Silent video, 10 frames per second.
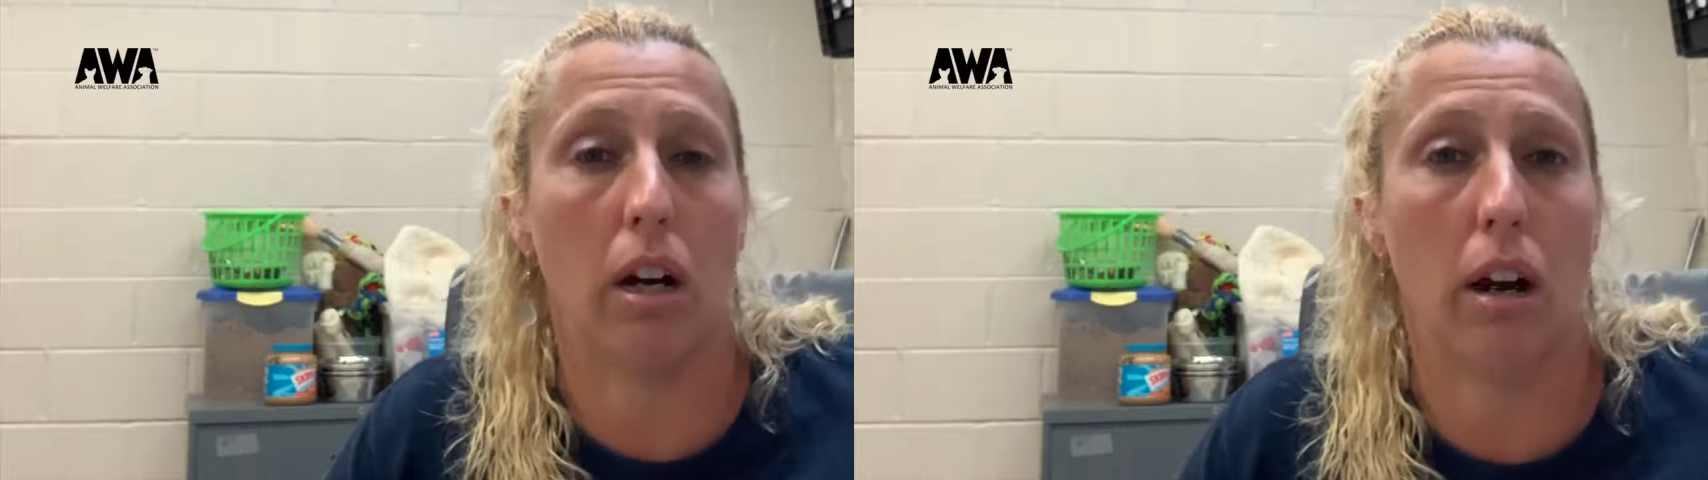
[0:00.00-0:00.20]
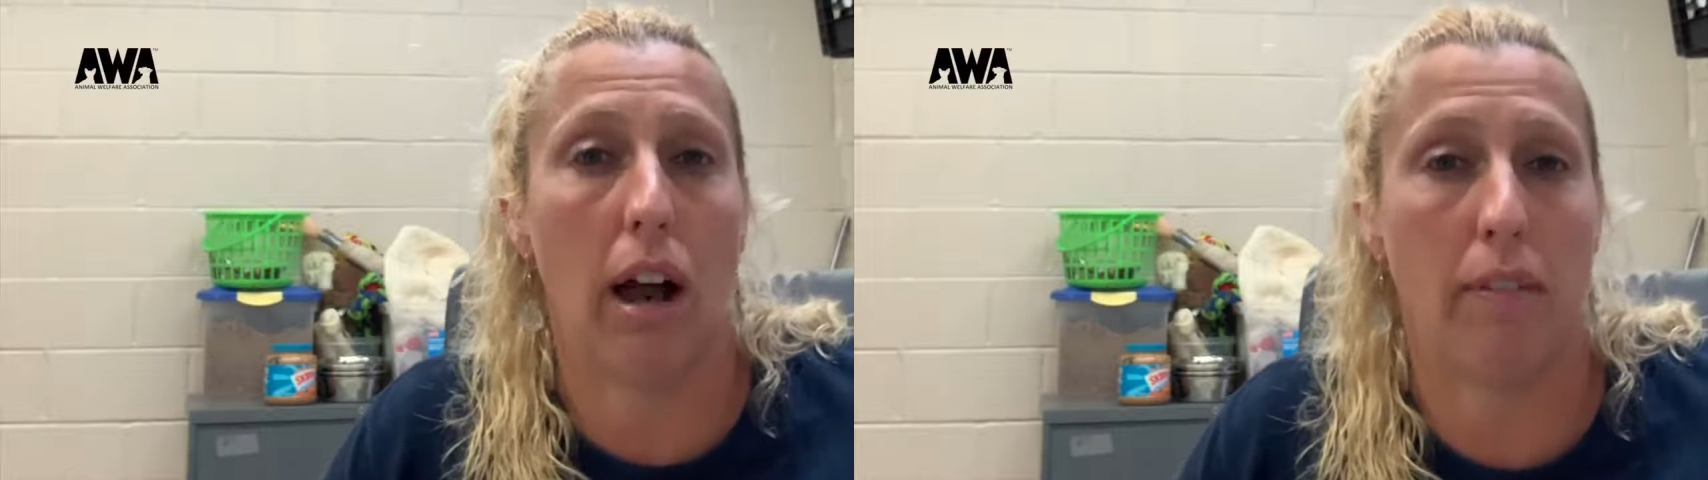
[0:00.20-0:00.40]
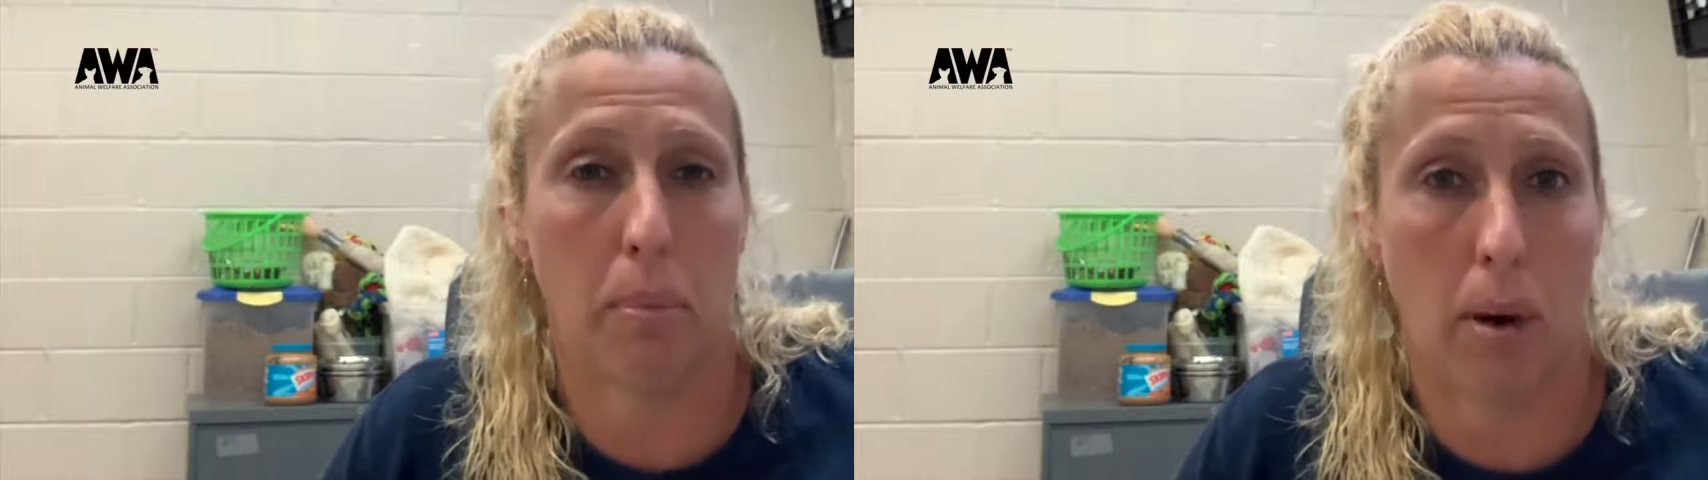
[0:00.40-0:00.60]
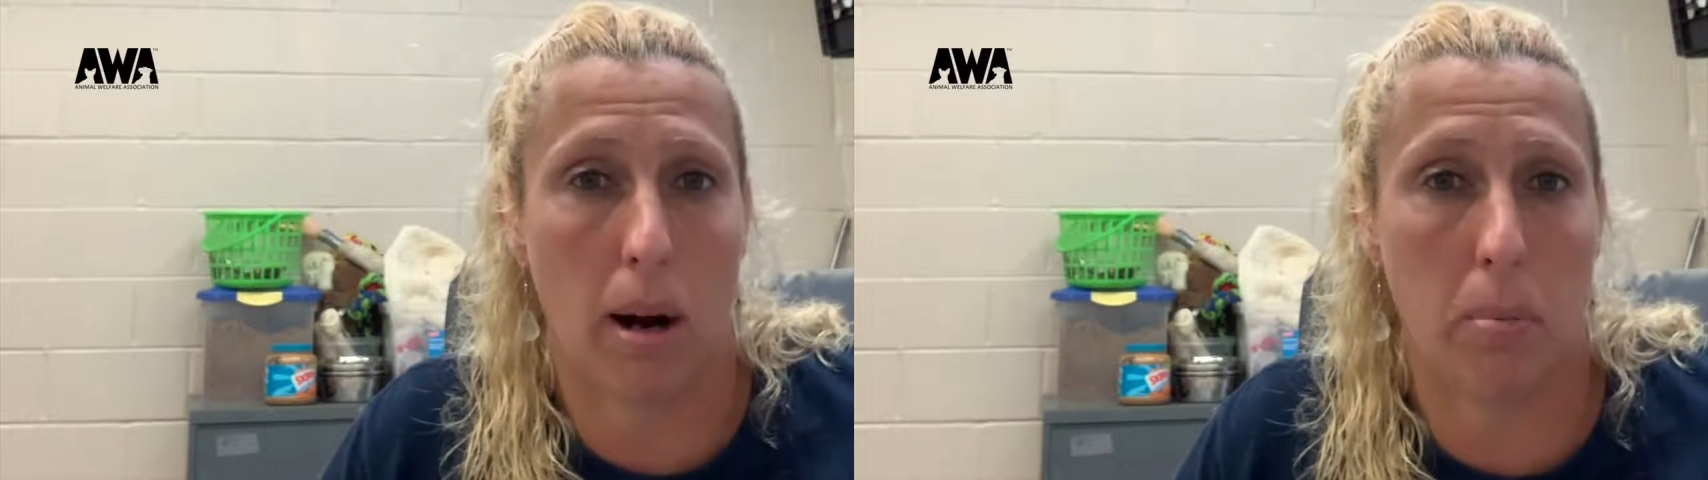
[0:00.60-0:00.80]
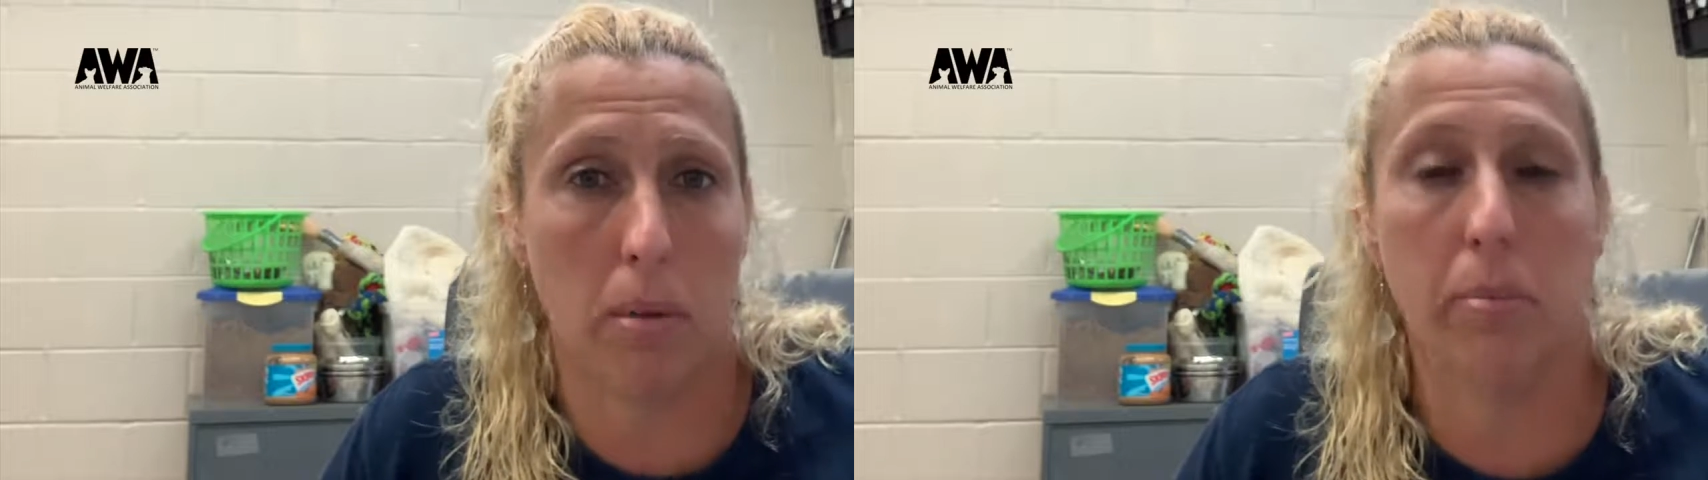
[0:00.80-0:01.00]
have a
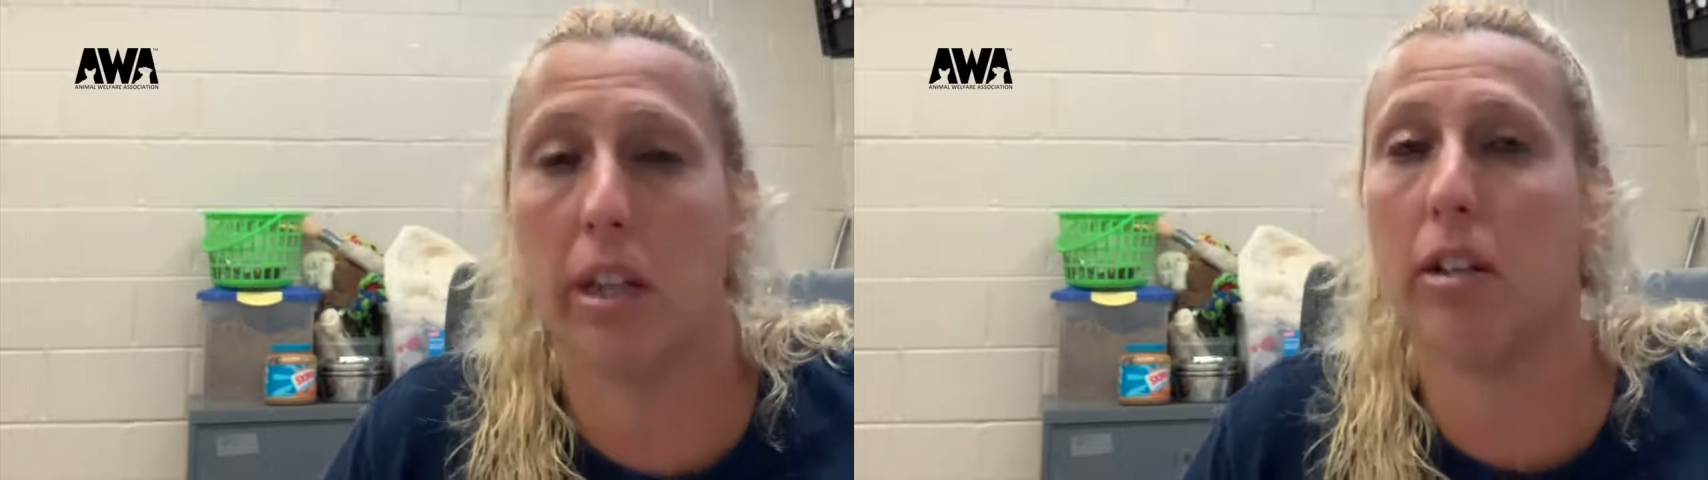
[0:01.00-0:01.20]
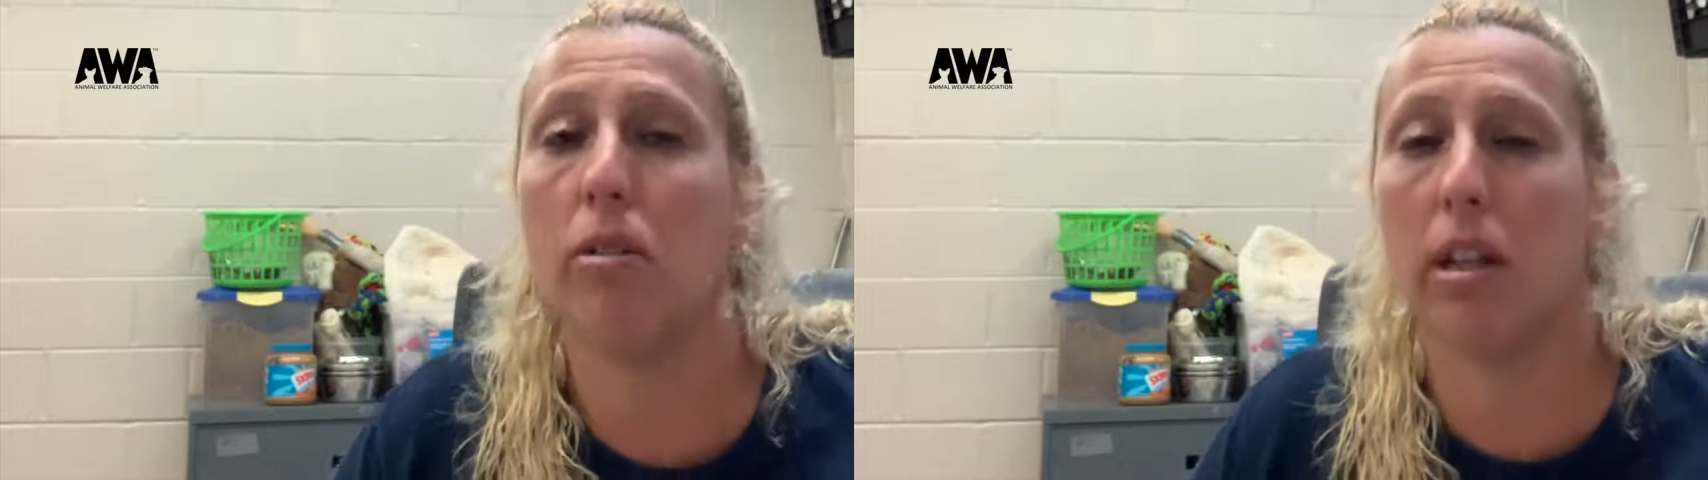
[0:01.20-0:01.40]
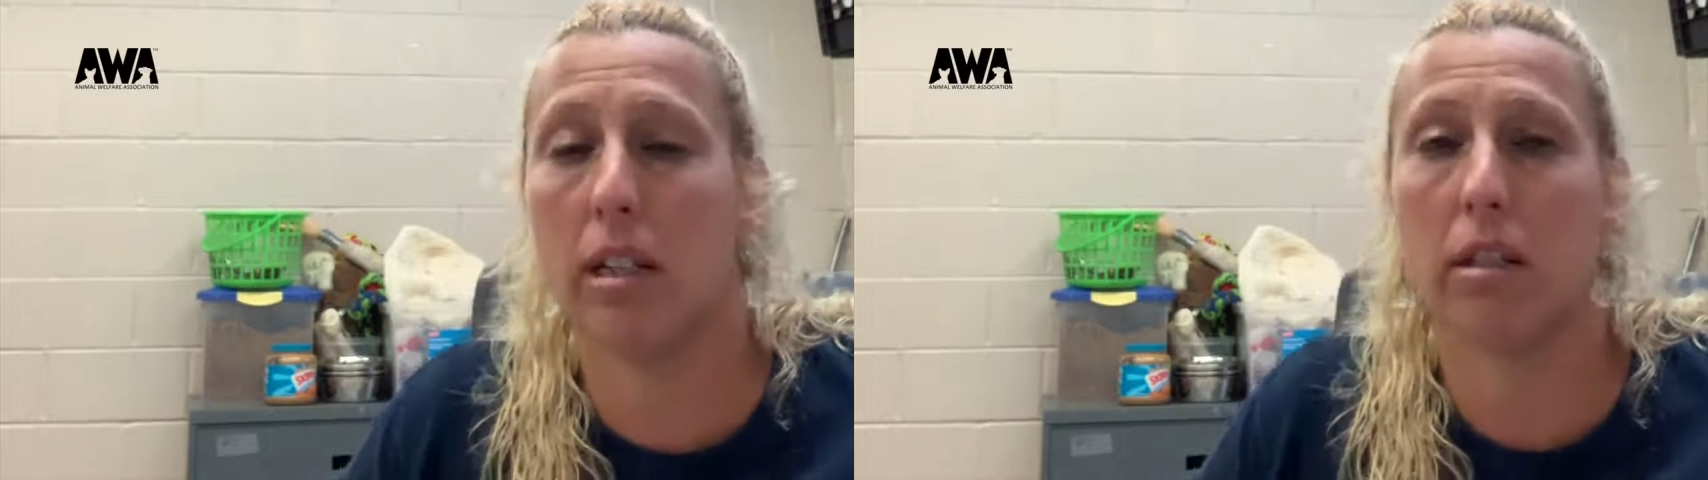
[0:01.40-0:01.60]
problem, then you need